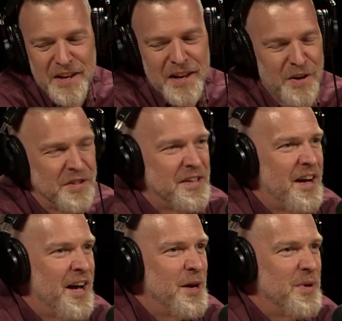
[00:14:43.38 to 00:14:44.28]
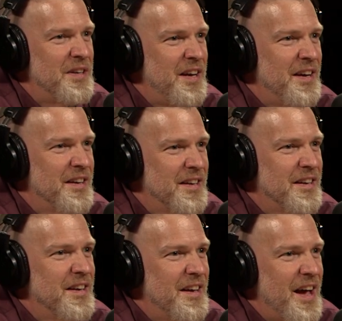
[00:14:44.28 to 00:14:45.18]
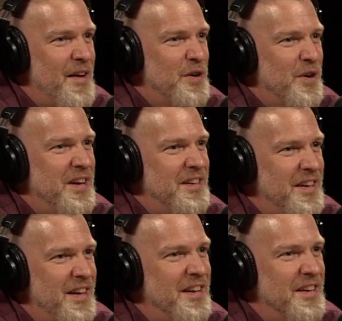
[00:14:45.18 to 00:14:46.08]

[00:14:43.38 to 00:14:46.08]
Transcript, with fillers: you in on time, and yeah. Awesome. Have a great yeah.